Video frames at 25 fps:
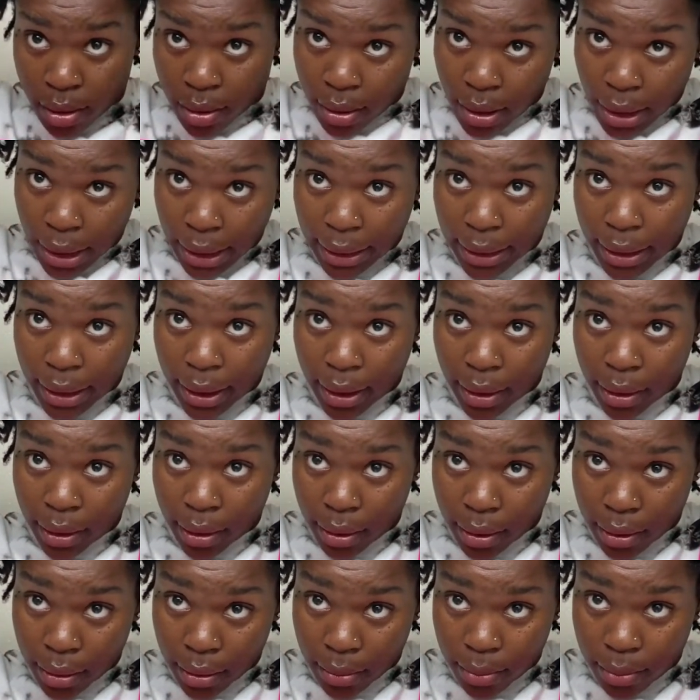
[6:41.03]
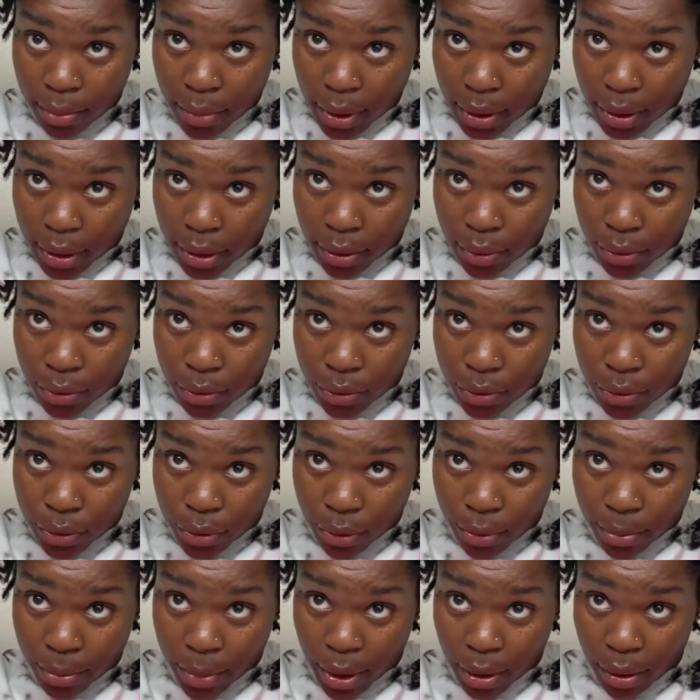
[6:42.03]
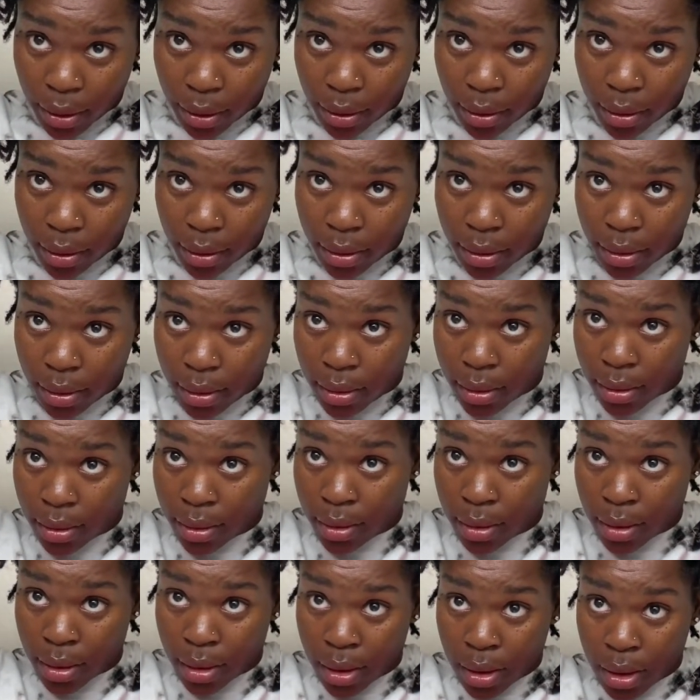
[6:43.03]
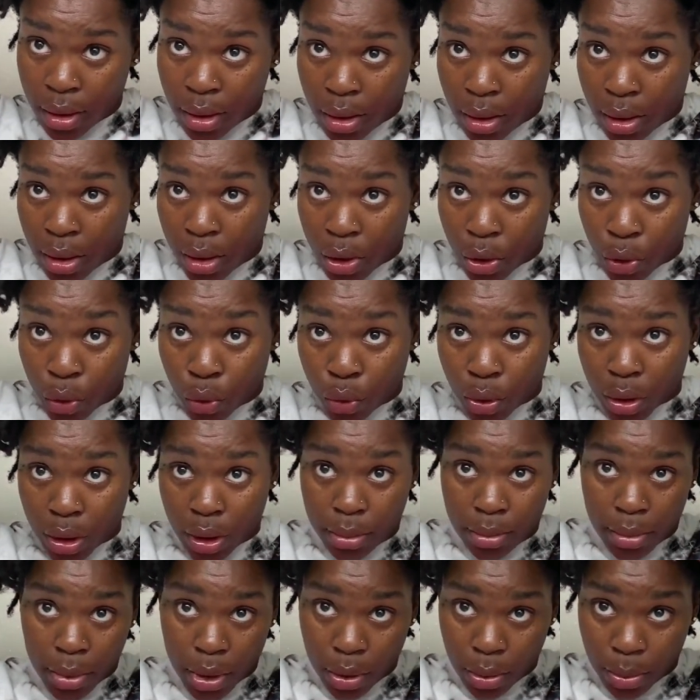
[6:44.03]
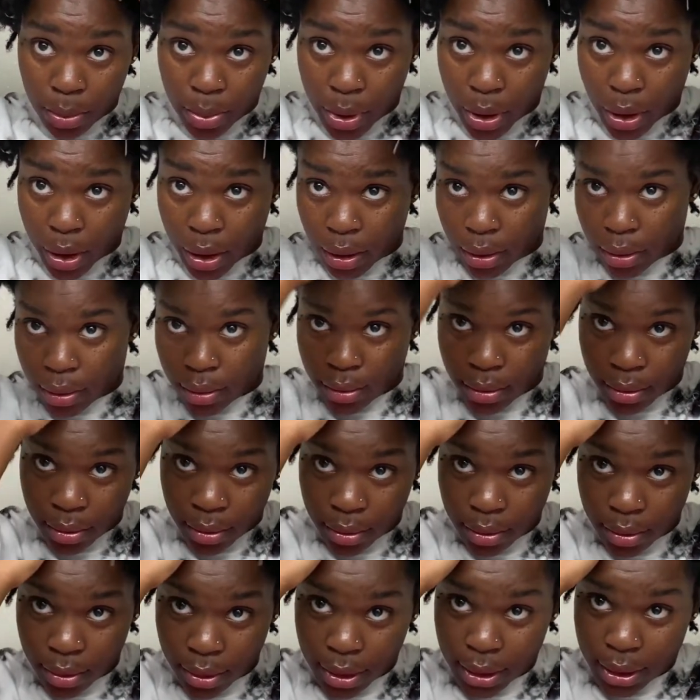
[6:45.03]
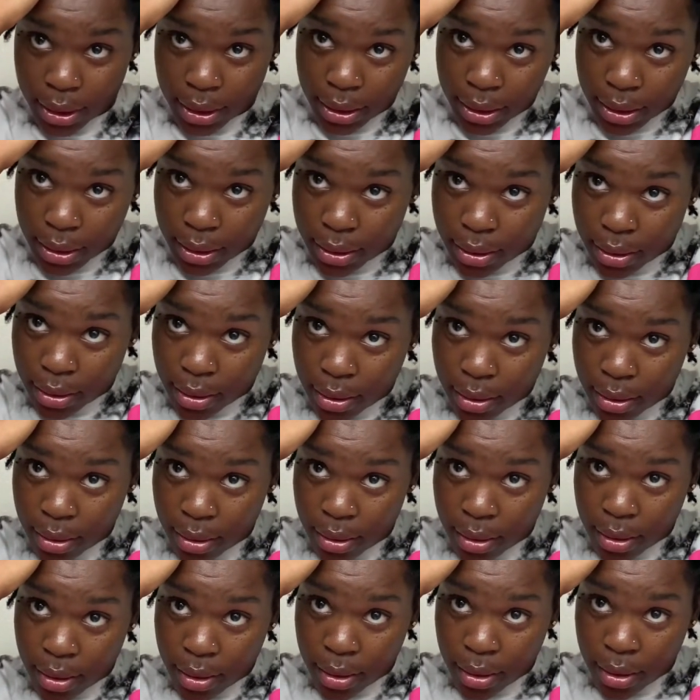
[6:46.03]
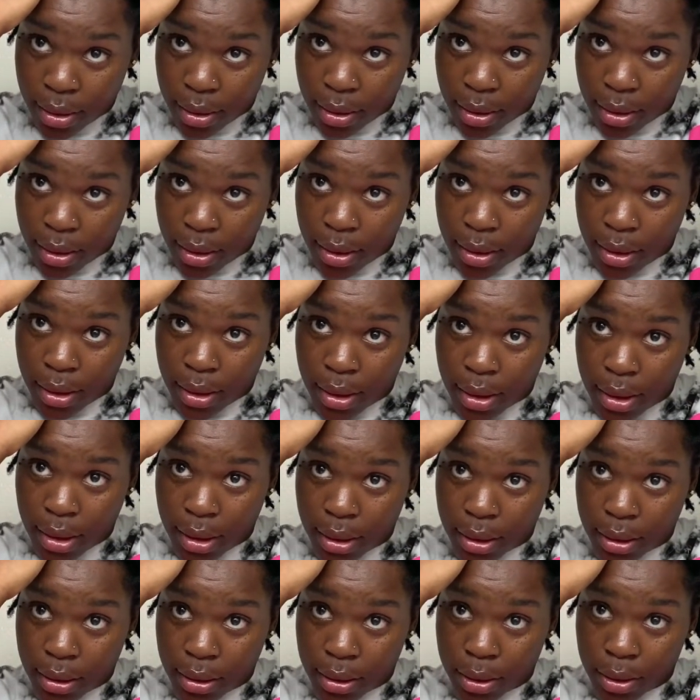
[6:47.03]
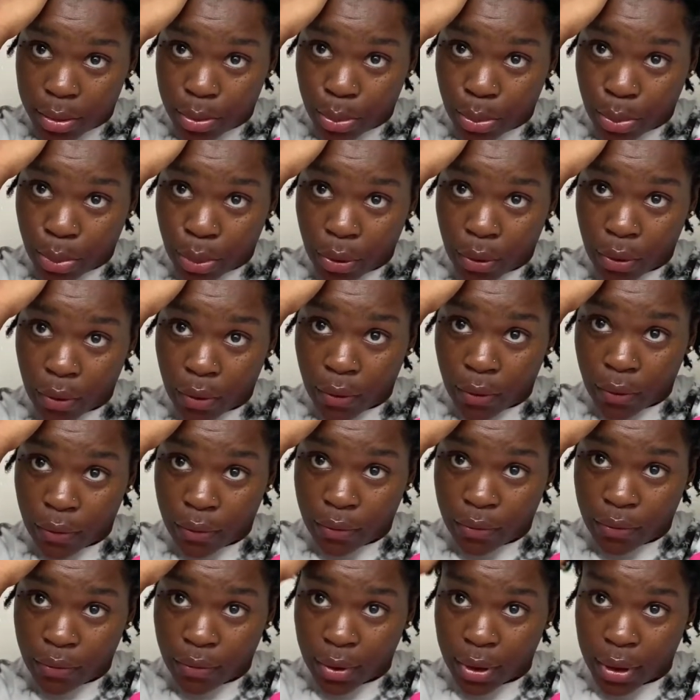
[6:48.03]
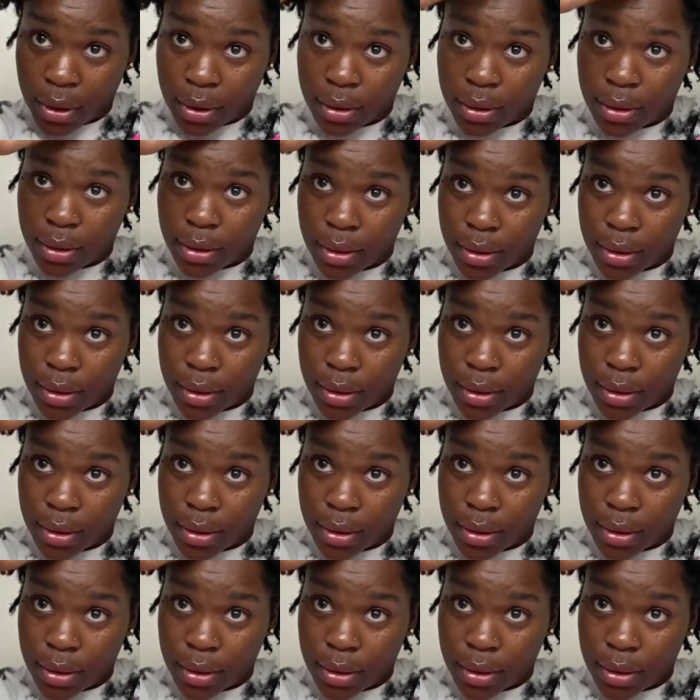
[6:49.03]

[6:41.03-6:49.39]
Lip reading: I like making sure my crooked middle part is as perfect